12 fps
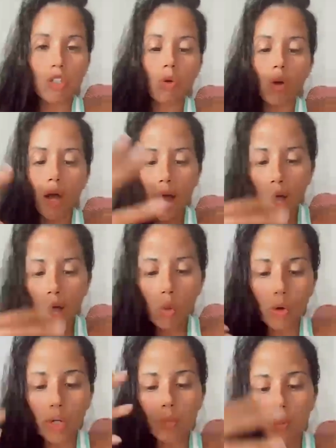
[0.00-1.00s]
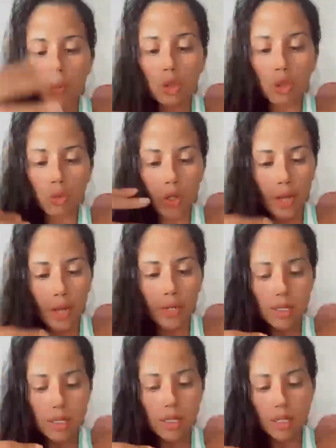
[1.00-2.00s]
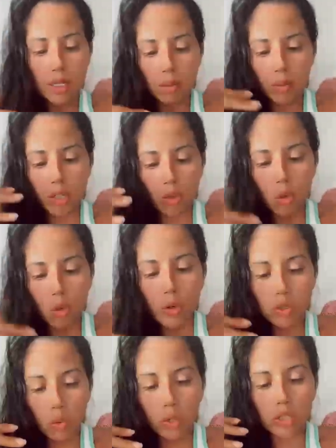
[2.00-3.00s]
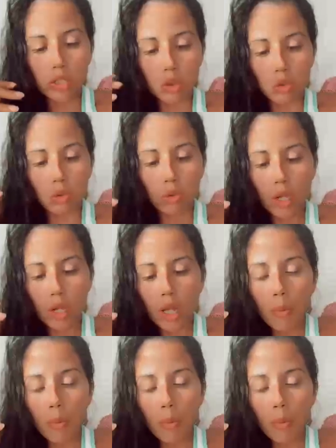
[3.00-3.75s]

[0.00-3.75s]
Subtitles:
So our emotional guidance system is always going to